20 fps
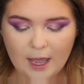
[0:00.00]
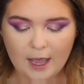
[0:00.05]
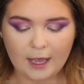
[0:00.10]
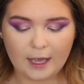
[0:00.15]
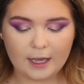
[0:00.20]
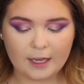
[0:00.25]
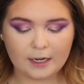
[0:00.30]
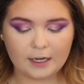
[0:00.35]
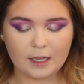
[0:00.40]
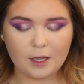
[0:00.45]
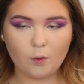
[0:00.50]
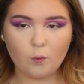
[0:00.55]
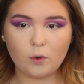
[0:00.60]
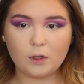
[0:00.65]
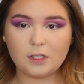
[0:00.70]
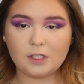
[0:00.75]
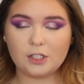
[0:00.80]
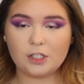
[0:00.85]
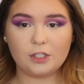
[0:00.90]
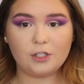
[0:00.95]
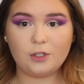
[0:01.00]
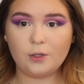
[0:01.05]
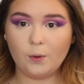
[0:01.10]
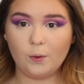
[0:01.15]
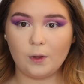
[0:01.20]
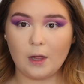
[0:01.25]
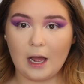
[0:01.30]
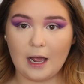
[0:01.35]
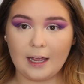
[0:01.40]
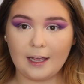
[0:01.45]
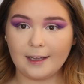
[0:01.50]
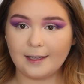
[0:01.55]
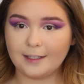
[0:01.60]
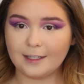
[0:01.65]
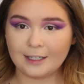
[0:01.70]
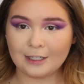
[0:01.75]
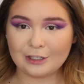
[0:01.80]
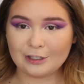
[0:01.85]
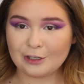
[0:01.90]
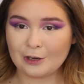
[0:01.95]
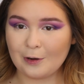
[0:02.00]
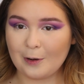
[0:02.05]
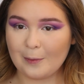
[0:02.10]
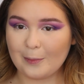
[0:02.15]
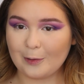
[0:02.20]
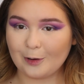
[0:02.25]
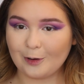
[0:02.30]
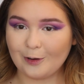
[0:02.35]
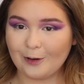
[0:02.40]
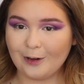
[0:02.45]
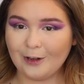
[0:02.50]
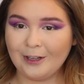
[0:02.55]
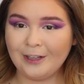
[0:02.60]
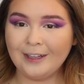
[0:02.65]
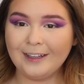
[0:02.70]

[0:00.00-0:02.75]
and it was just too light. It didn't show up at all.